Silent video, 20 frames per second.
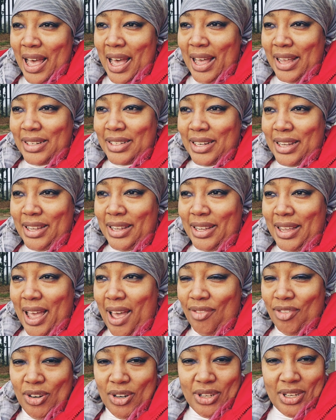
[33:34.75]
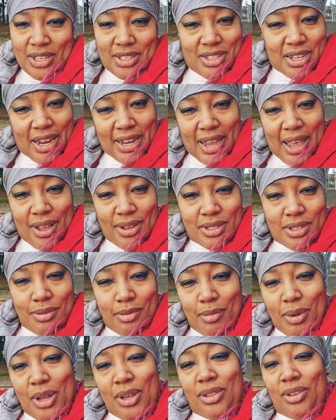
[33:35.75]
And have a look, check out
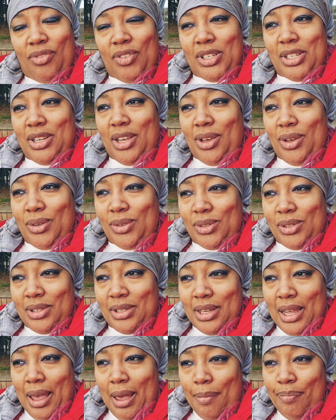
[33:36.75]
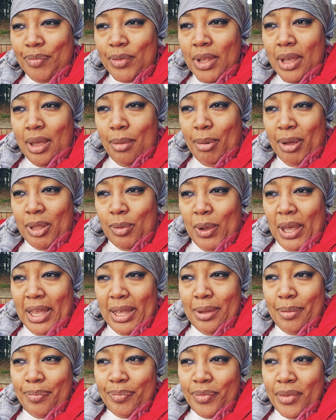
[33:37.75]
some of my other videos. Yeah, and by the
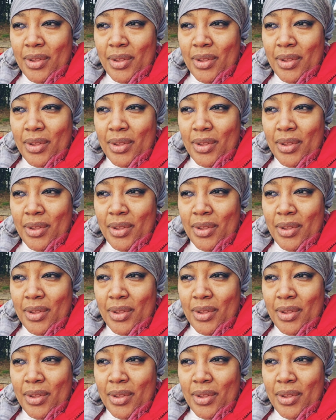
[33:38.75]
way,